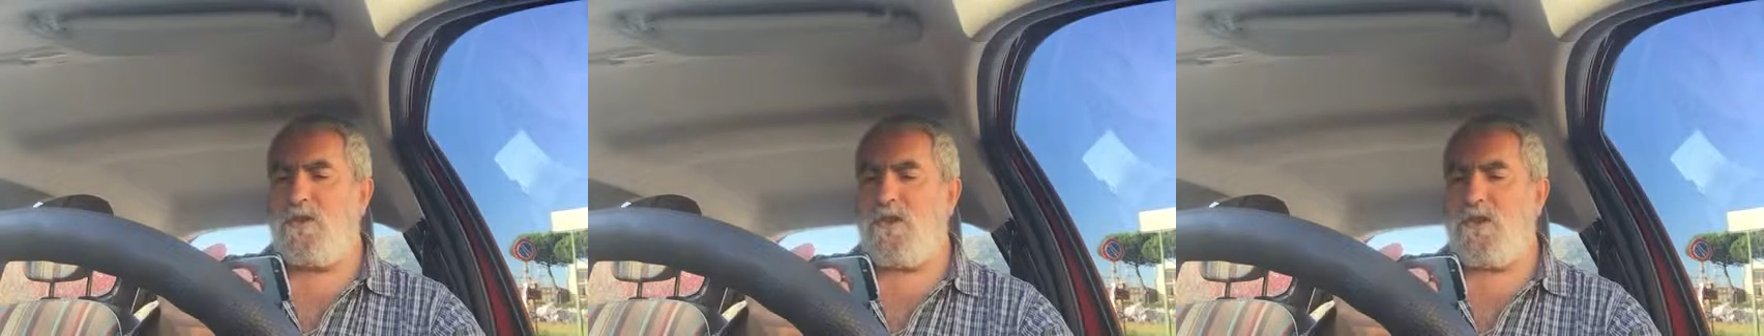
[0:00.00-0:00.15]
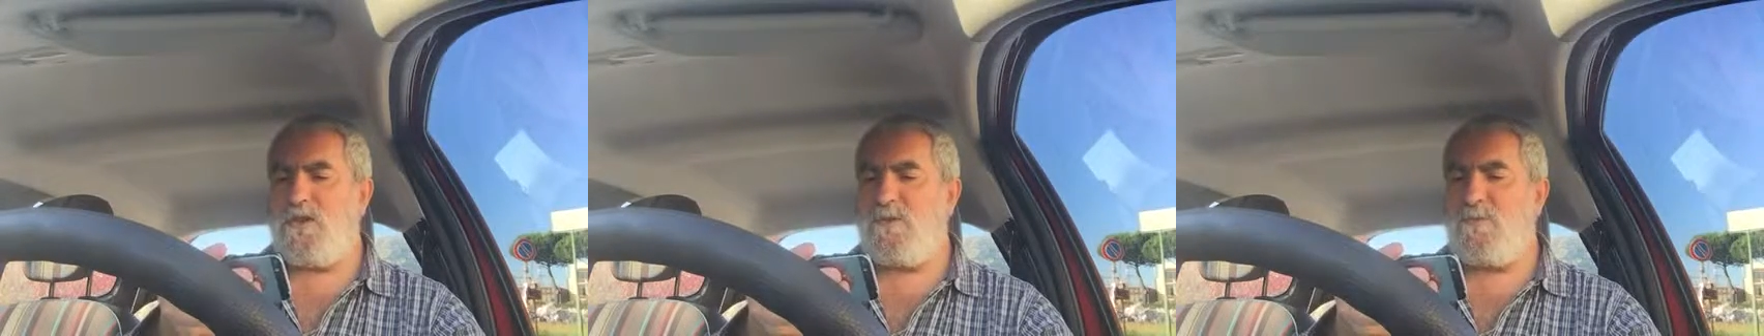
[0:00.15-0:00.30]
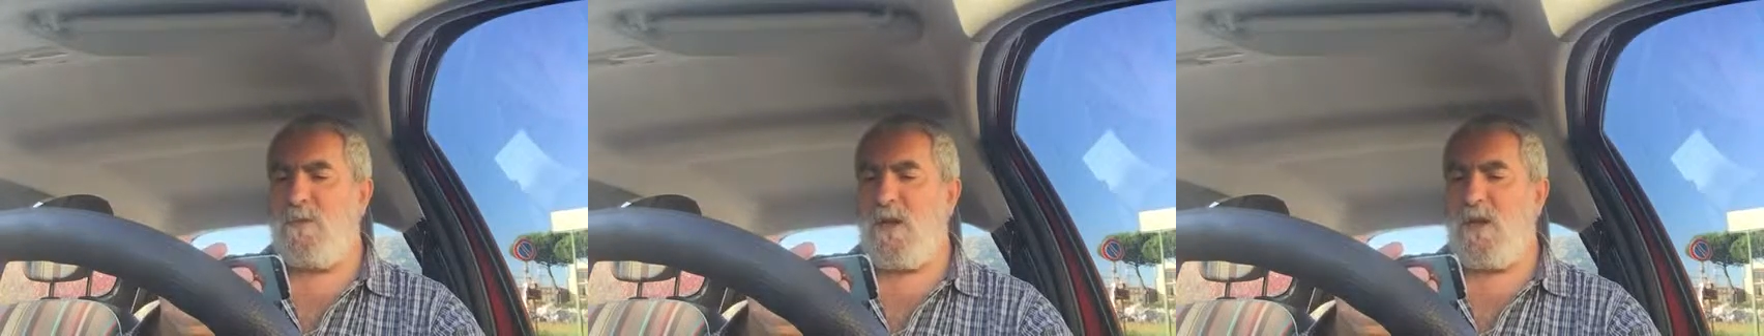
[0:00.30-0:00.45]

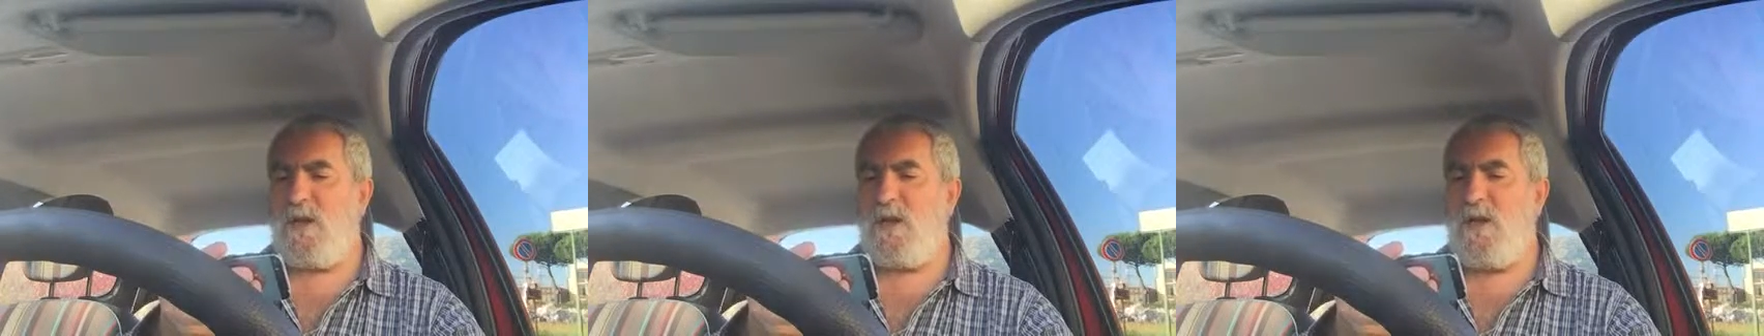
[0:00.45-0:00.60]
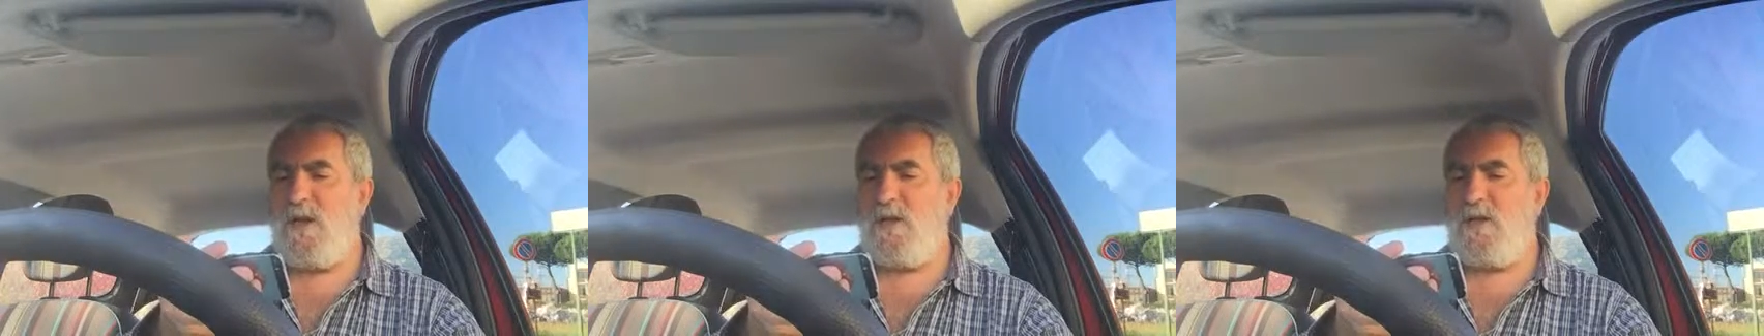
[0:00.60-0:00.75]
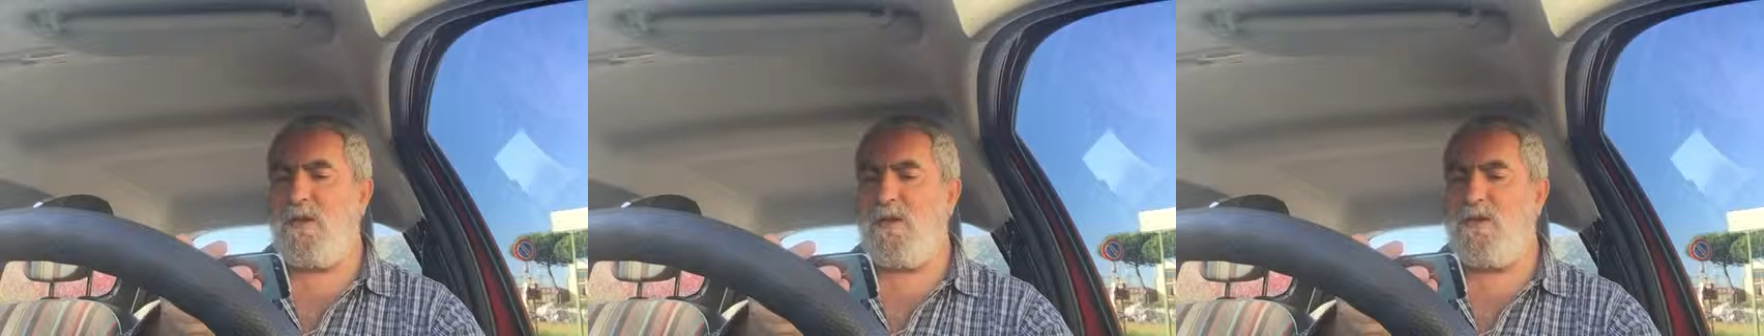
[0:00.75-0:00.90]

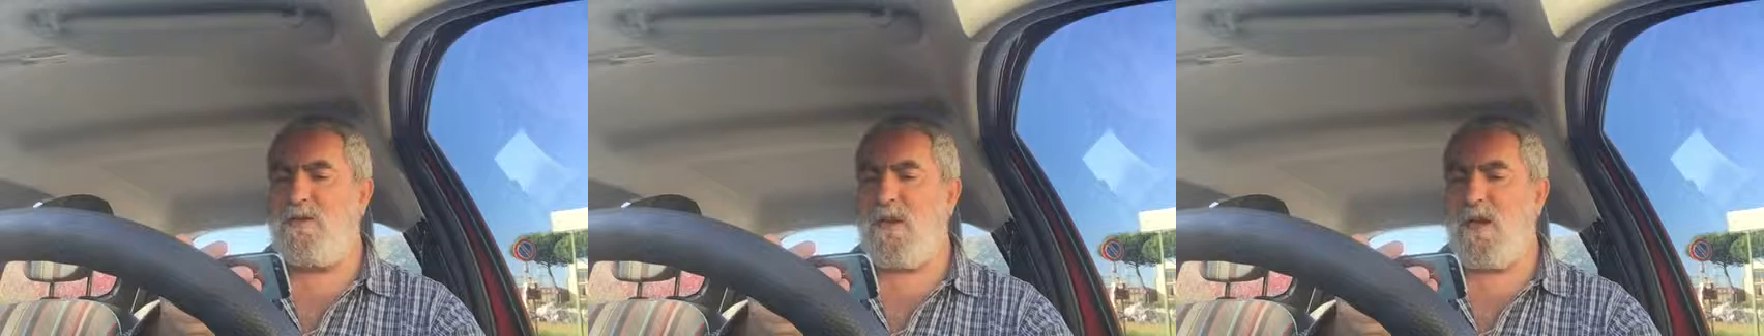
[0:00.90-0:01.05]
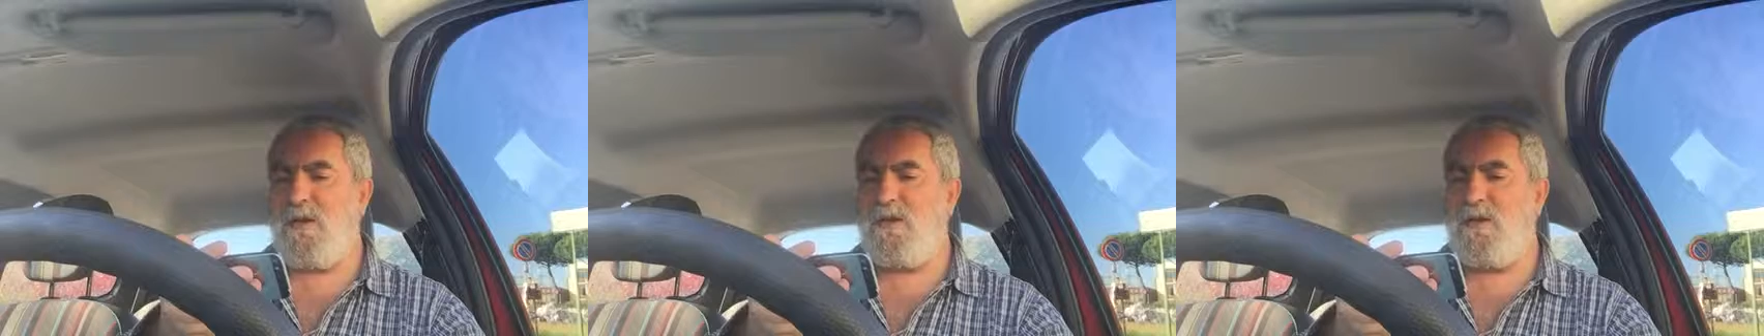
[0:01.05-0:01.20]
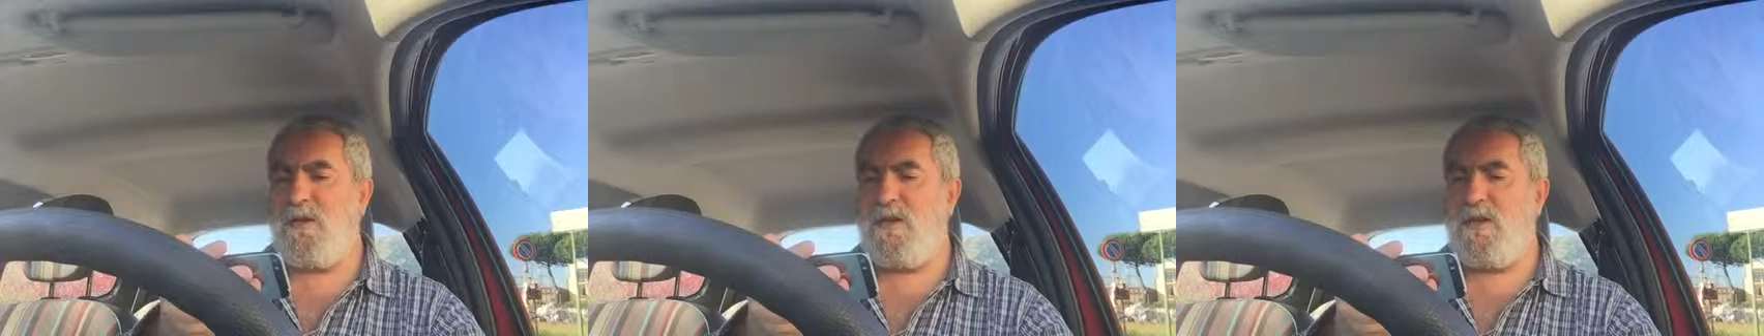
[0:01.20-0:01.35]
suspended
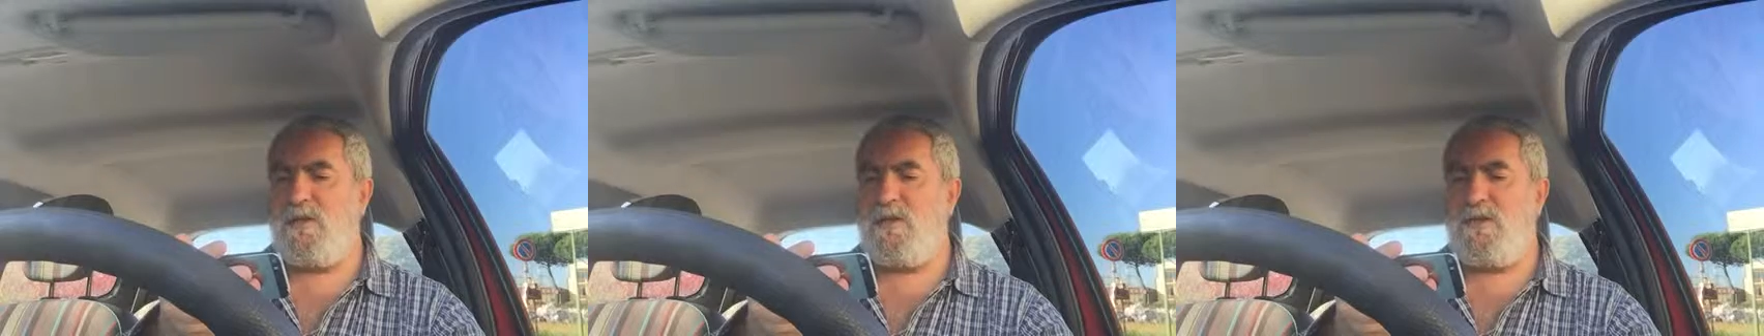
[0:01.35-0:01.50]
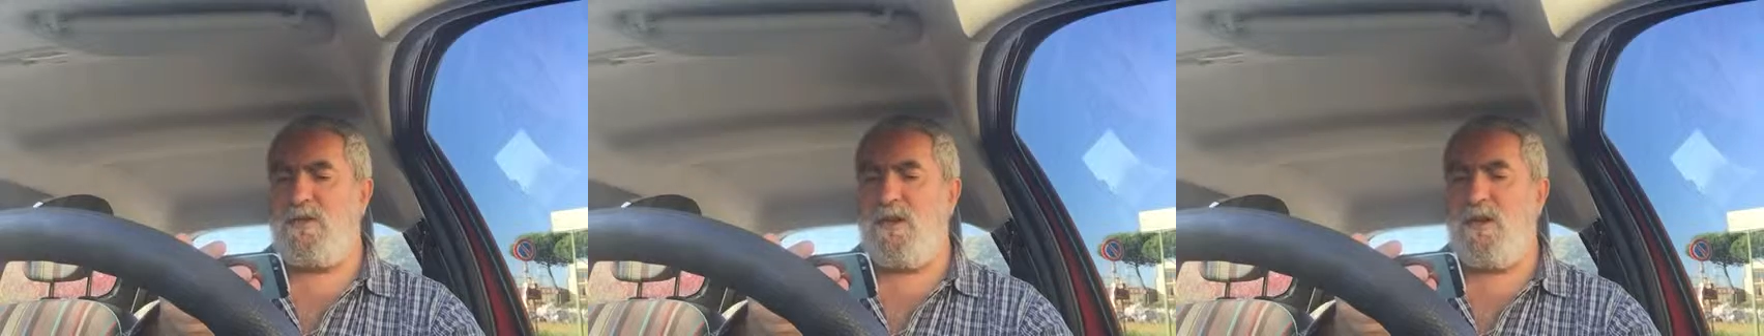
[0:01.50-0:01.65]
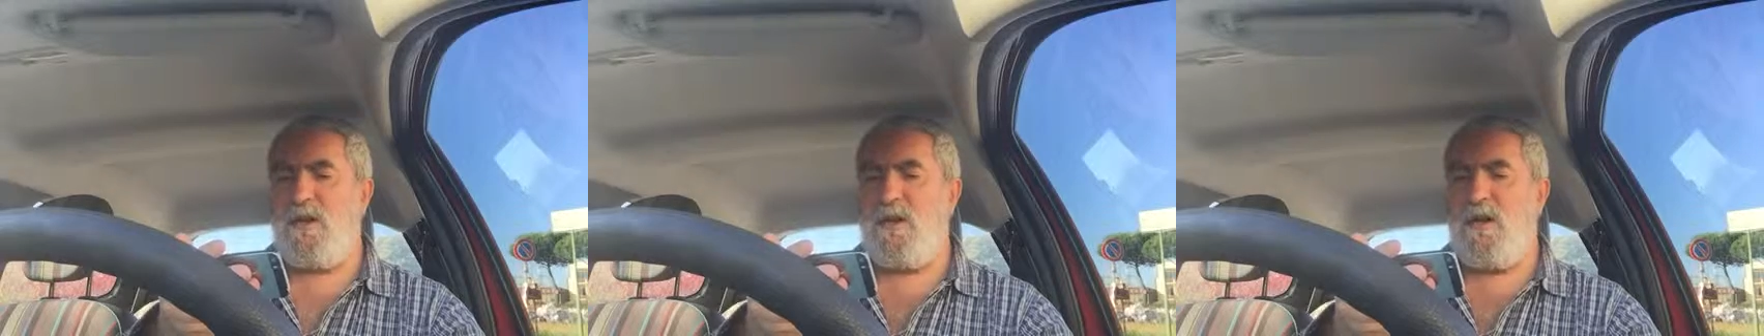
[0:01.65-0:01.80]

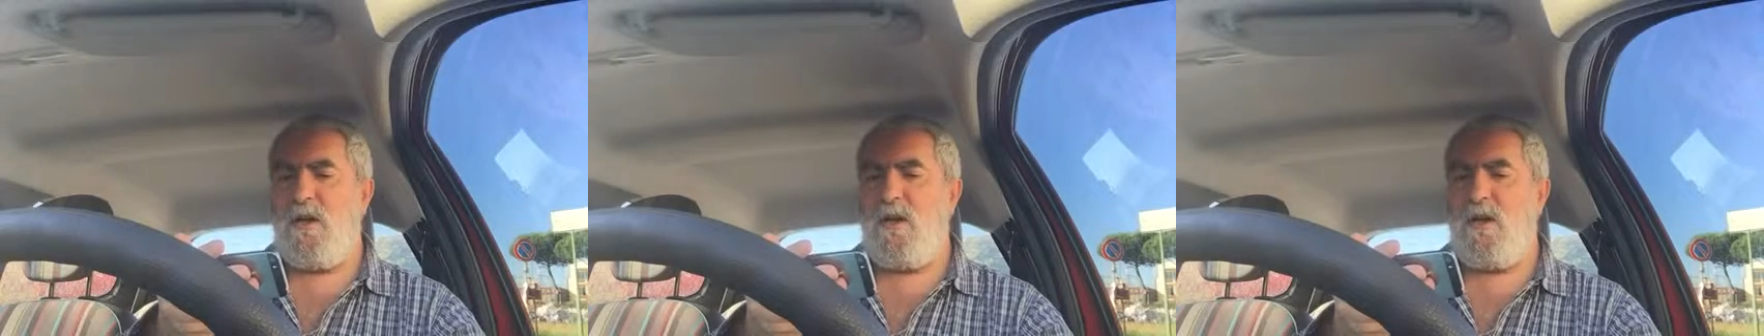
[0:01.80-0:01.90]
sentence,